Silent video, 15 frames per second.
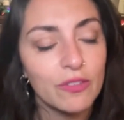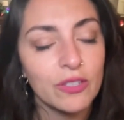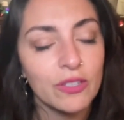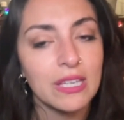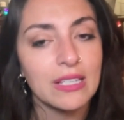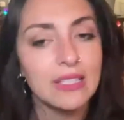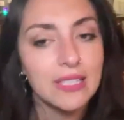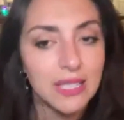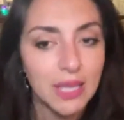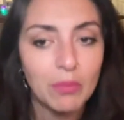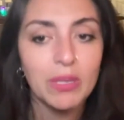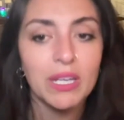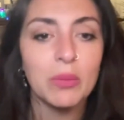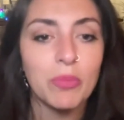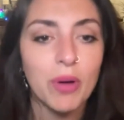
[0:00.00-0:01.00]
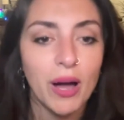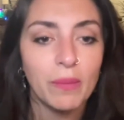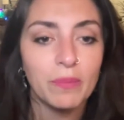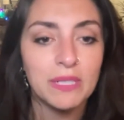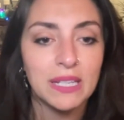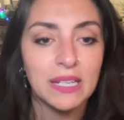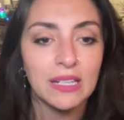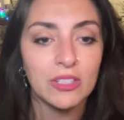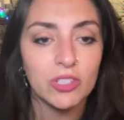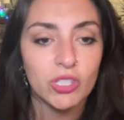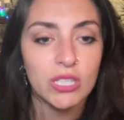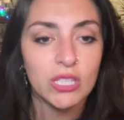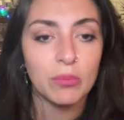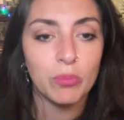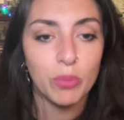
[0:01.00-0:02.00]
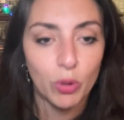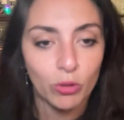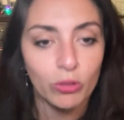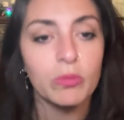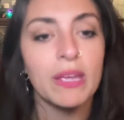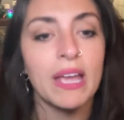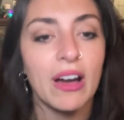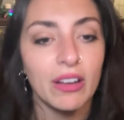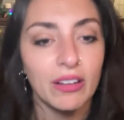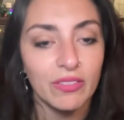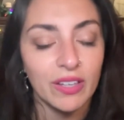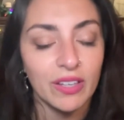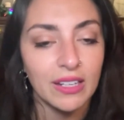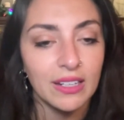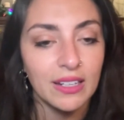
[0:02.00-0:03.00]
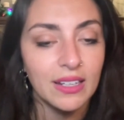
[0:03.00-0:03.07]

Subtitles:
feels like somebody popped in and just like pulled me out of it.